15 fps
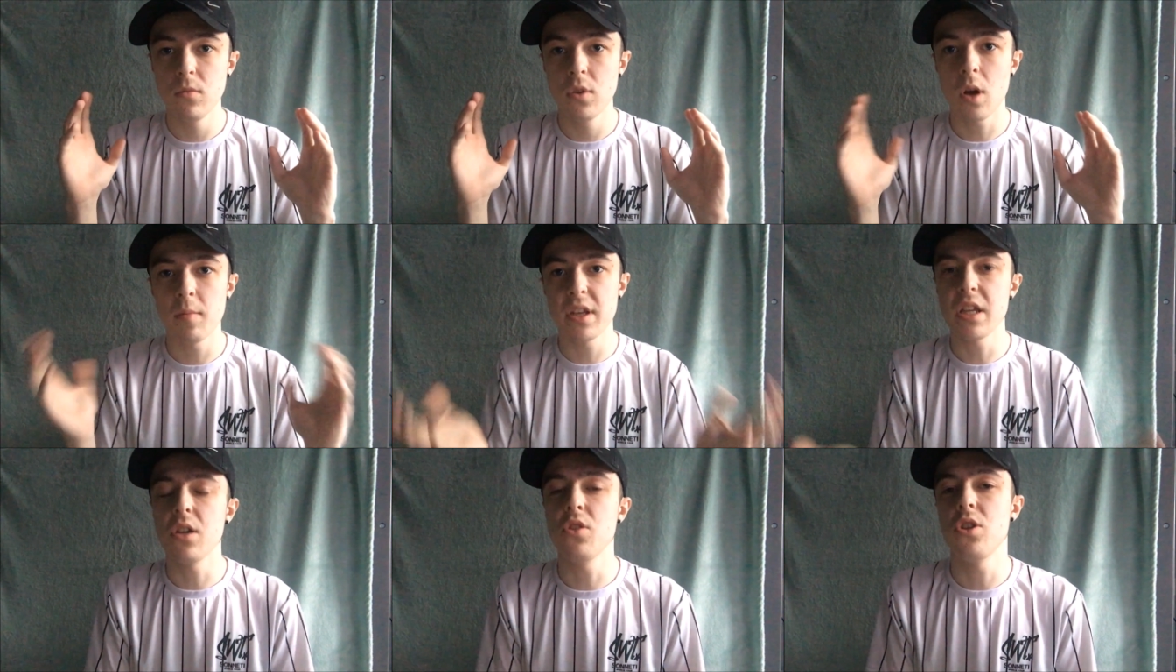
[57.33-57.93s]

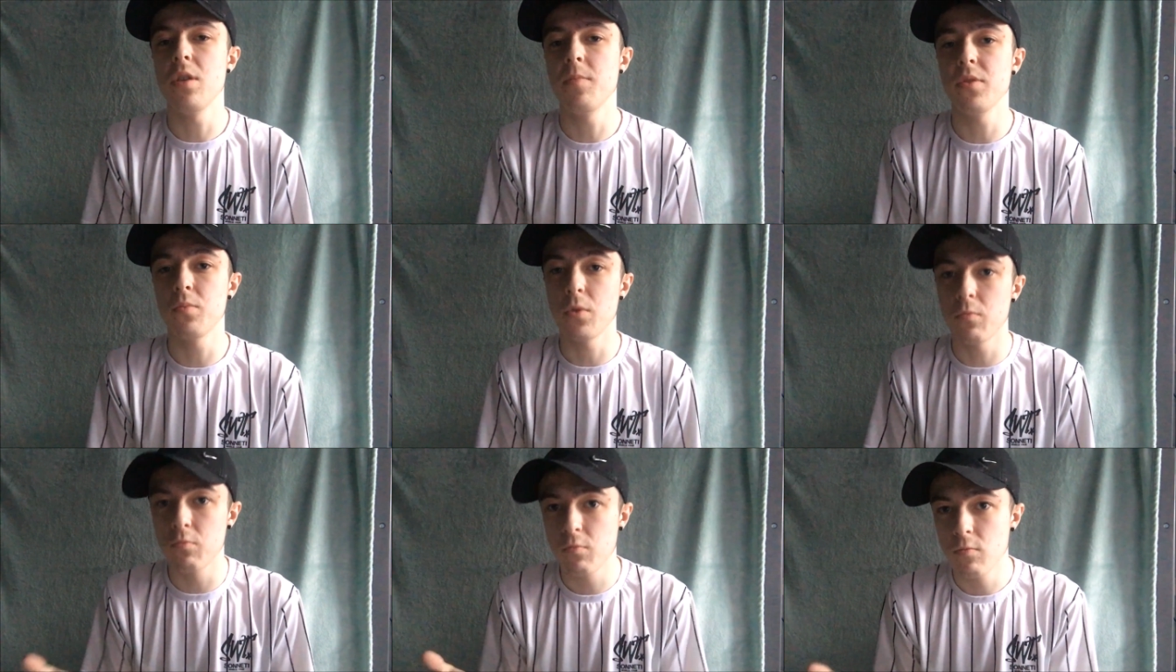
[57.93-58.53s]
not many
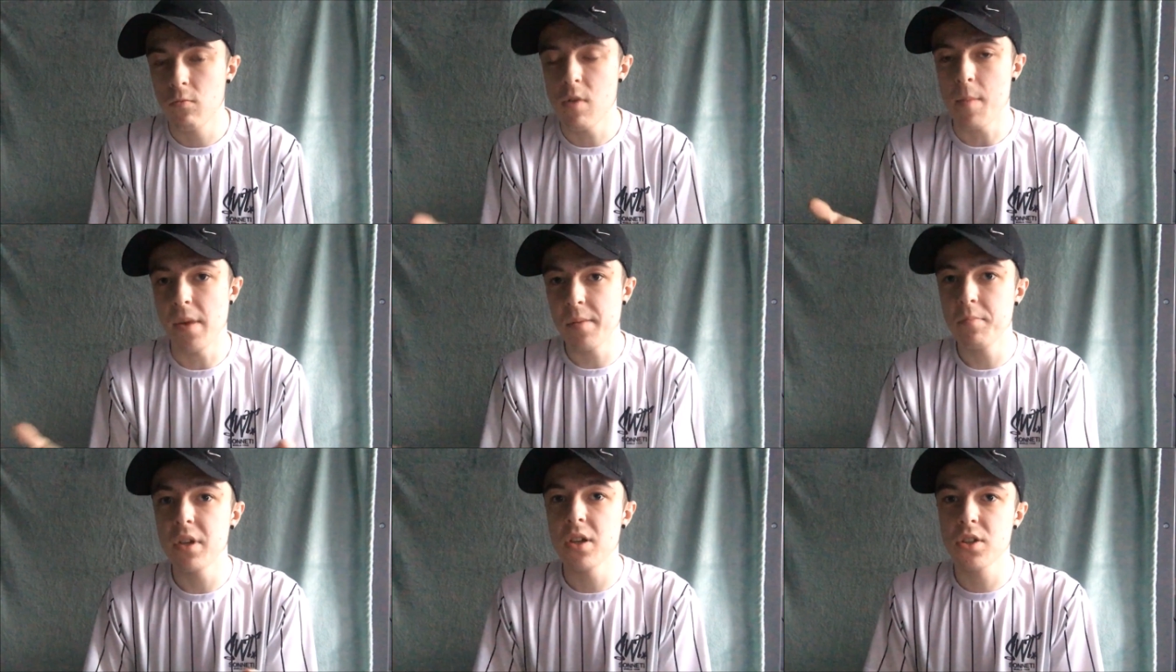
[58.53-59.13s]
YouTubers would
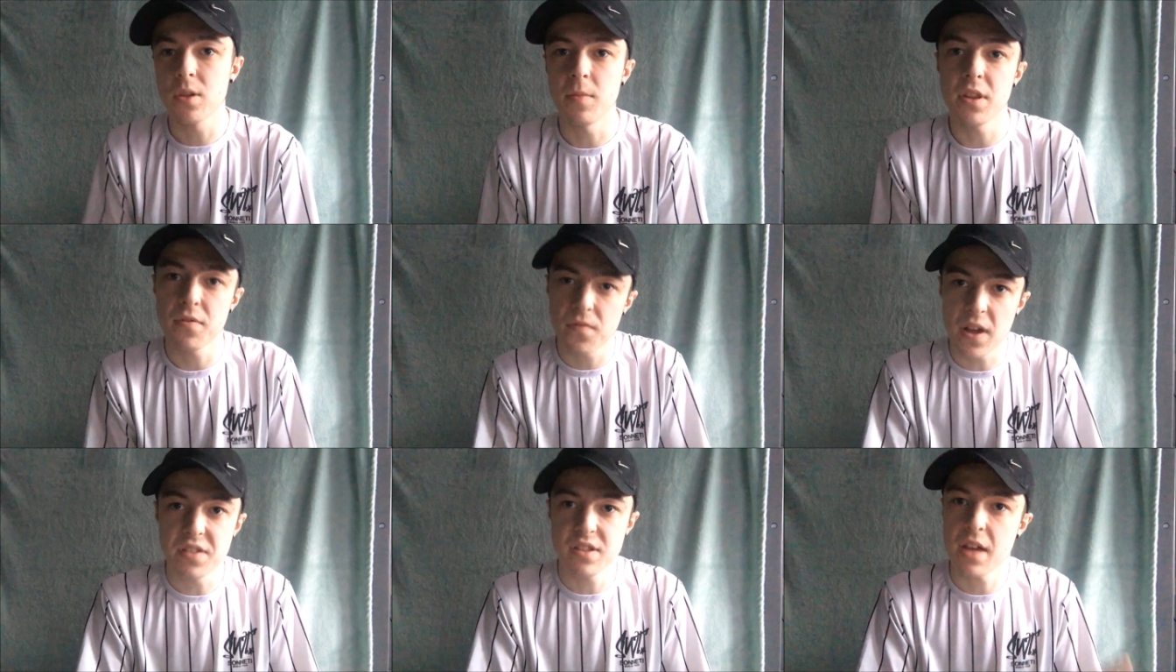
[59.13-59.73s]
remember some of the
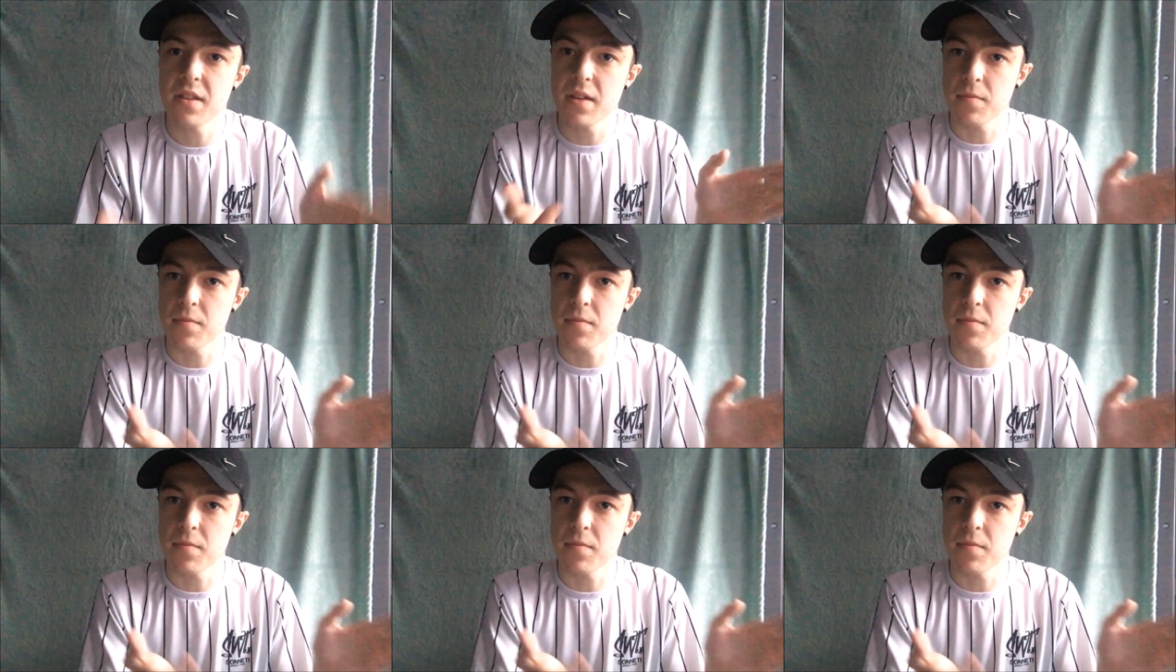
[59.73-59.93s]
fans that